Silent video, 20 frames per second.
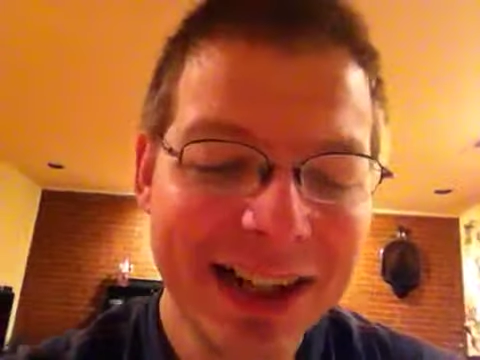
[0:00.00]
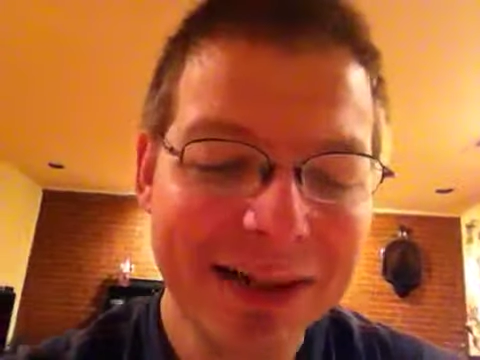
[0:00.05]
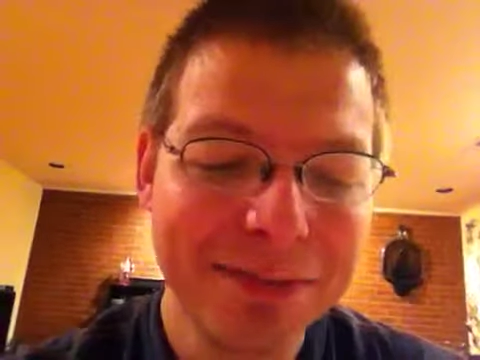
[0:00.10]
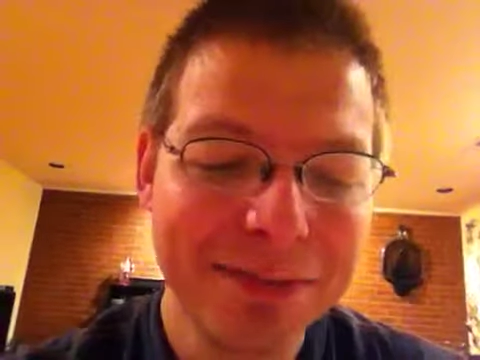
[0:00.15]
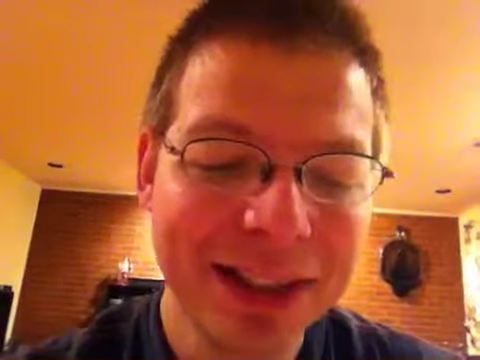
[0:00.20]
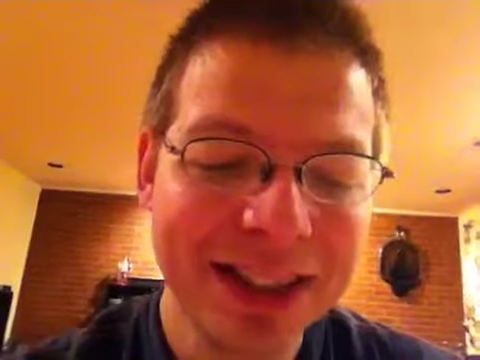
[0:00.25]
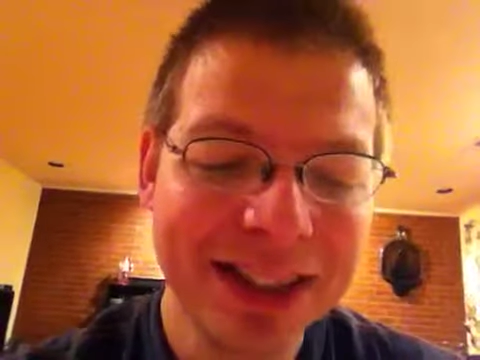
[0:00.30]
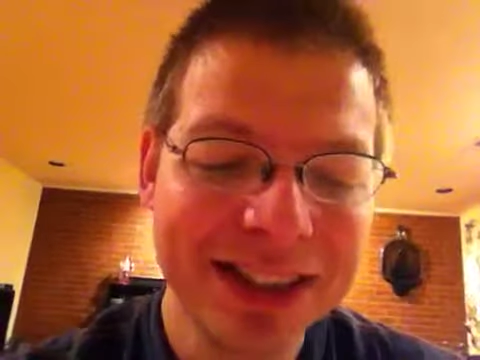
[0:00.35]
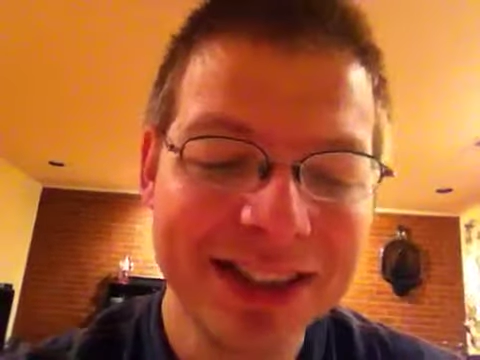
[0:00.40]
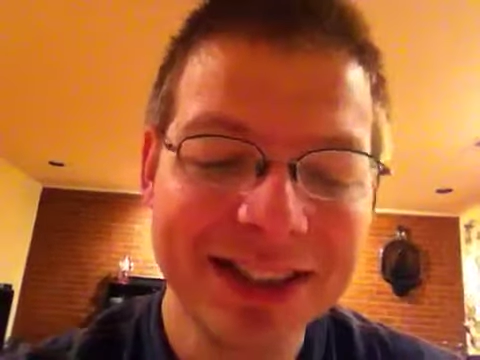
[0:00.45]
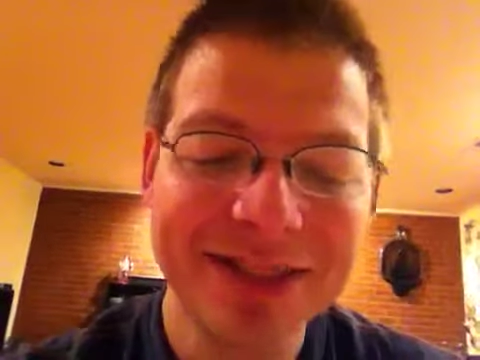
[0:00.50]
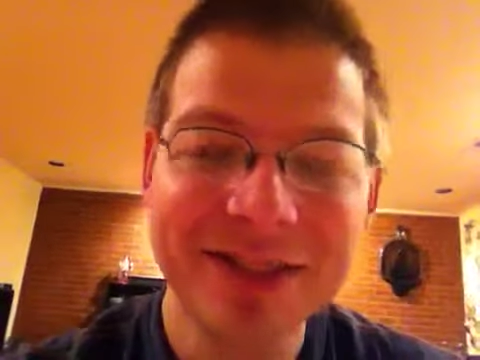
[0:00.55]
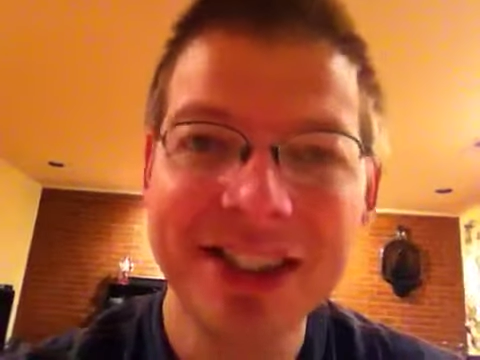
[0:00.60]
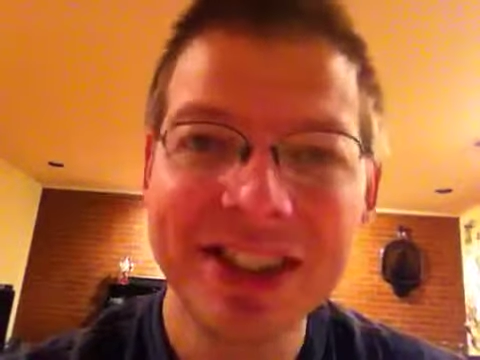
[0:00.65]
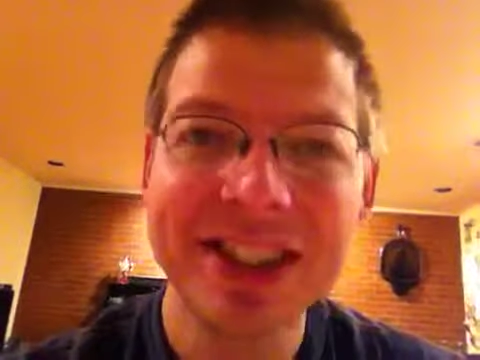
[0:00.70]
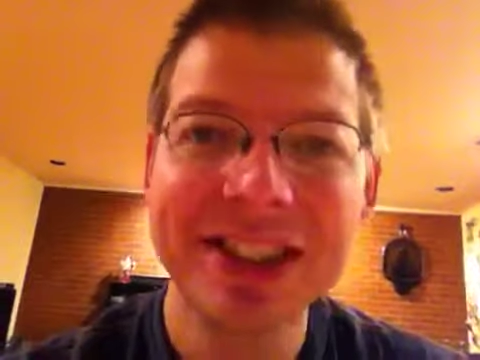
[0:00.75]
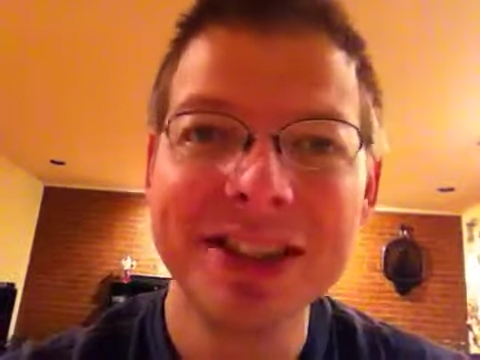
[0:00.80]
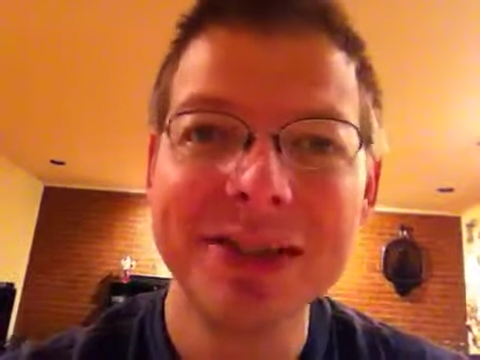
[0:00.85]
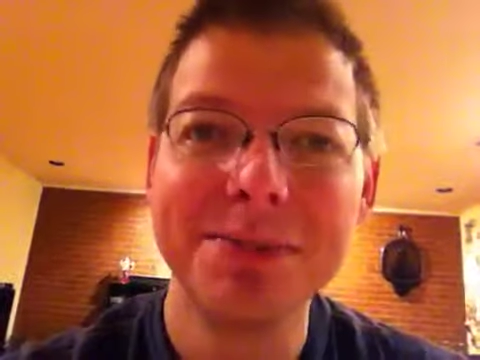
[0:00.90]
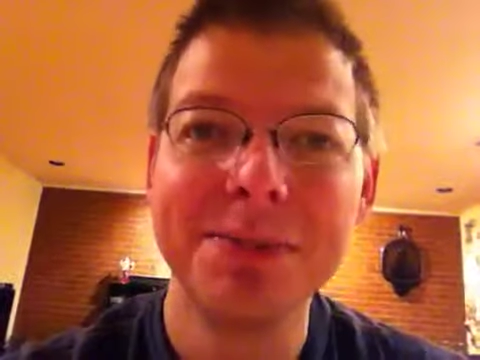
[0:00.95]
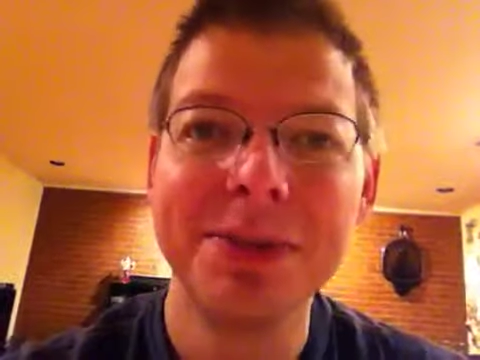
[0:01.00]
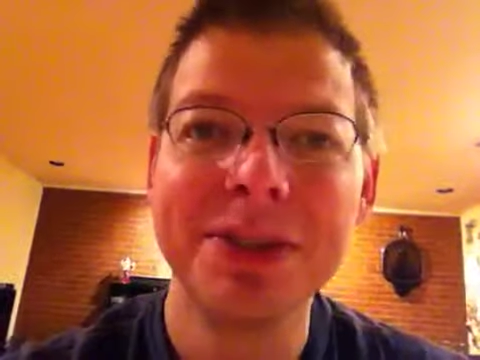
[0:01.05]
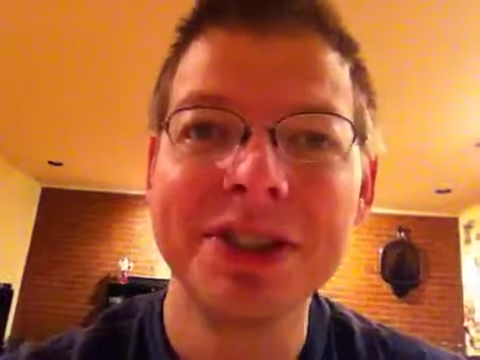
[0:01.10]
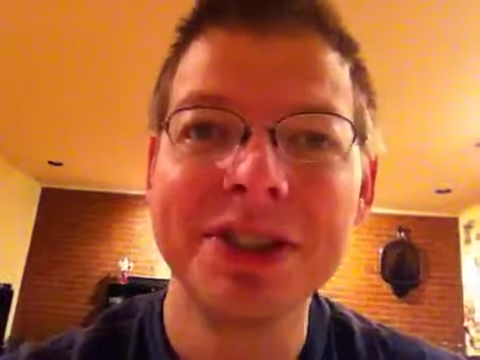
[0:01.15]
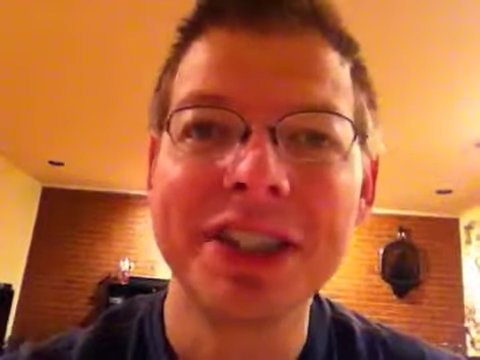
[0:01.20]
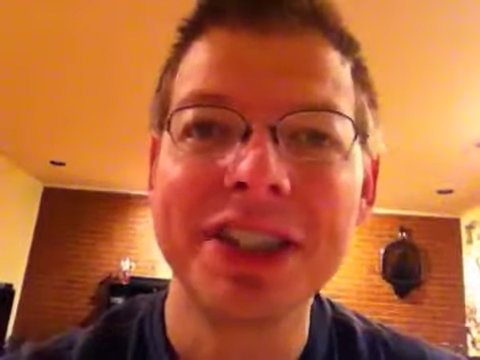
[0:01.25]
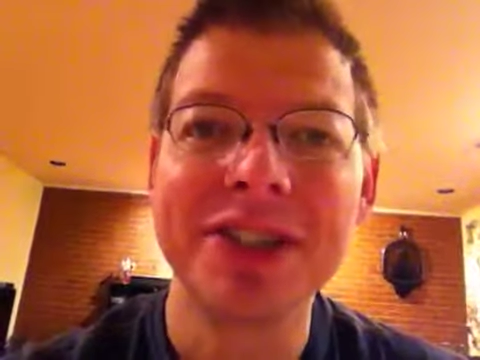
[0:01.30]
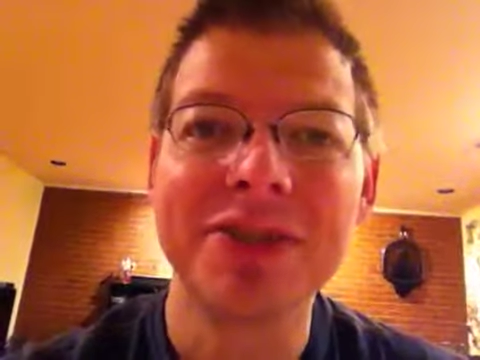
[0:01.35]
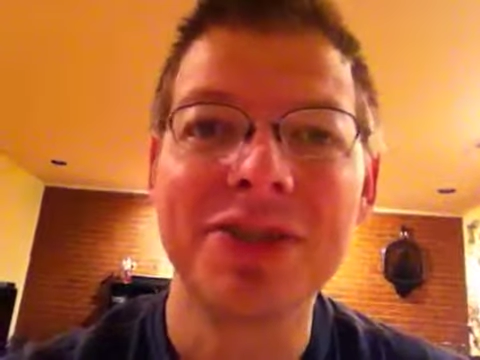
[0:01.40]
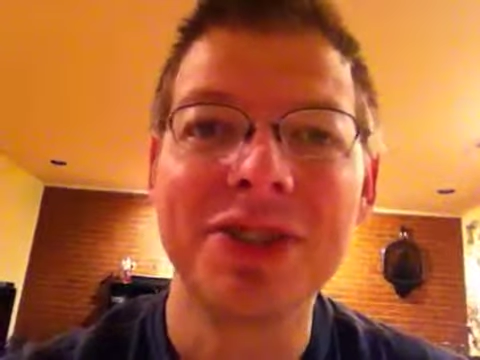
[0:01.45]
But it's a very good
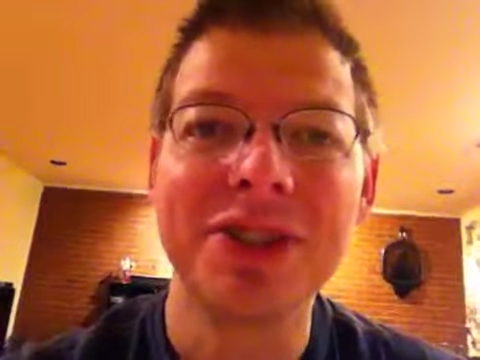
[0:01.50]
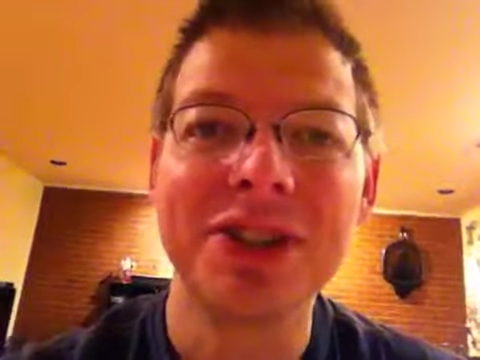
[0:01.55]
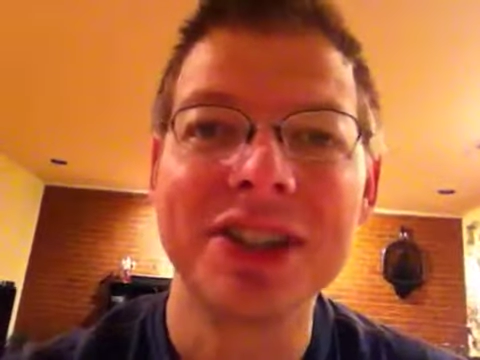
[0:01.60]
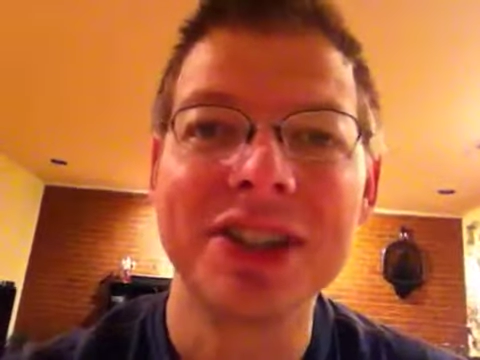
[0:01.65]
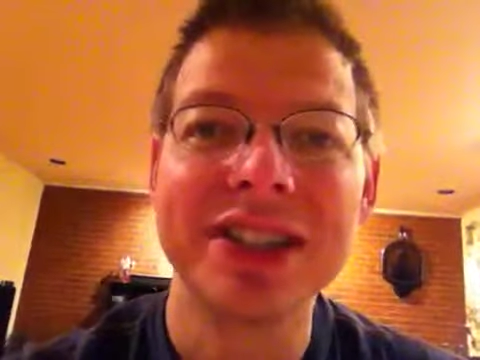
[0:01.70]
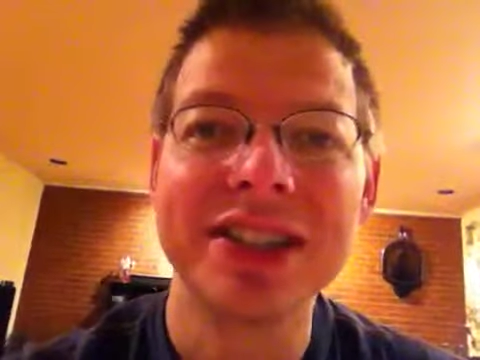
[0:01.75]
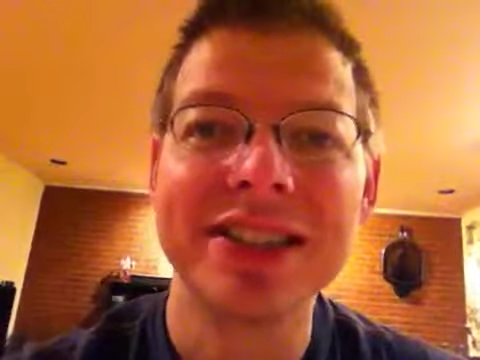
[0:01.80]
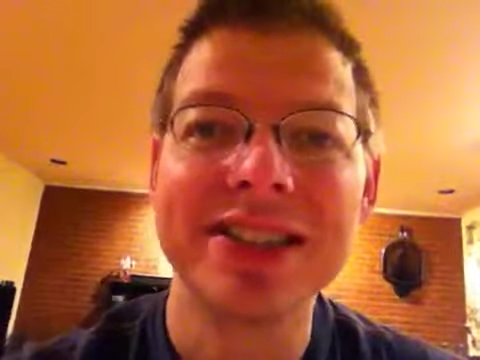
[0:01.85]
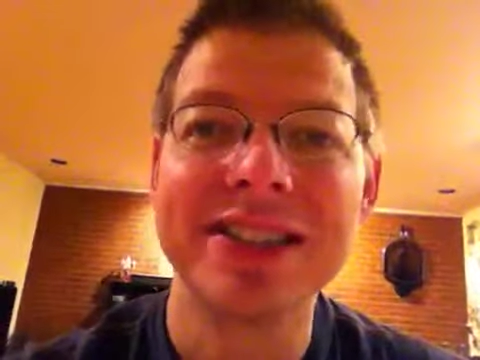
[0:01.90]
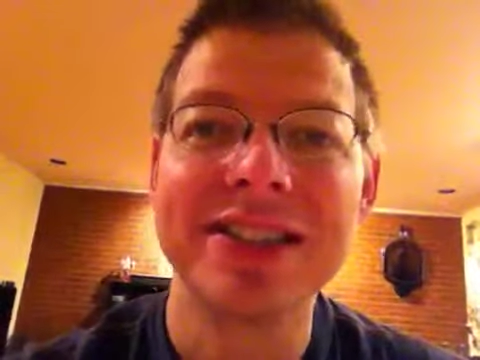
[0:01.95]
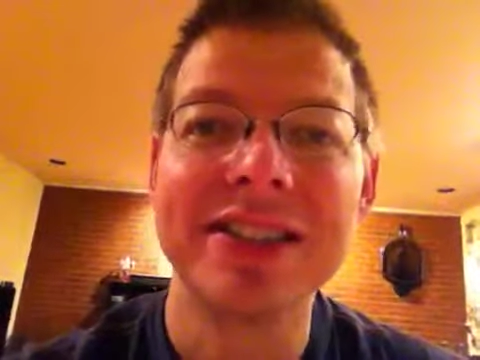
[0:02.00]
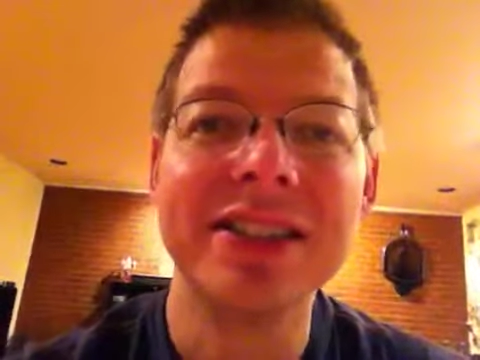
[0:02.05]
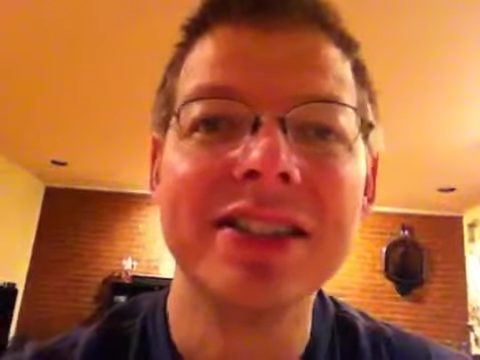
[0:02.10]
book as far as,